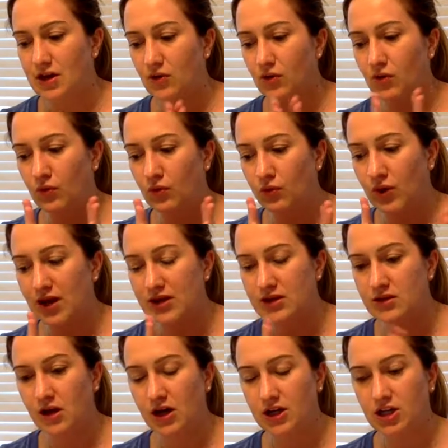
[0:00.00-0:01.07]
One
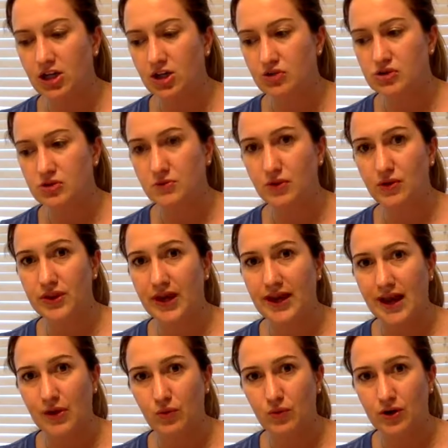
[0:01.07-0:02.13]
non-negotiable that
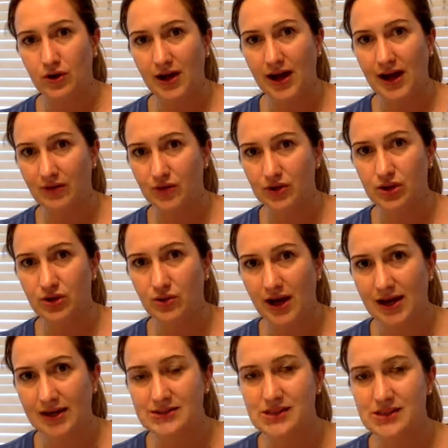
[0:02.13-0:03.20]
I will have with you guys,